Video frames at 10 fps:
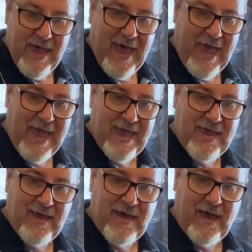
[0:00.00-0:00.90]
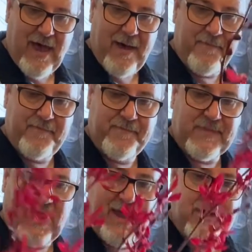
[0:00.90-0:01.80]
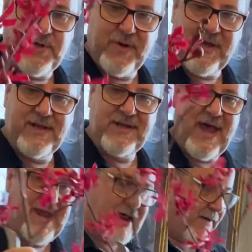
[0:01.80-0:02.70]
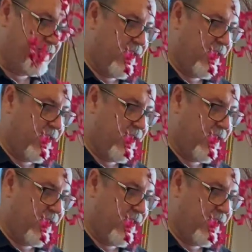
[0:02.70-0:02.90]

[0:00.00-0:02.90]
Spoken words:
a container.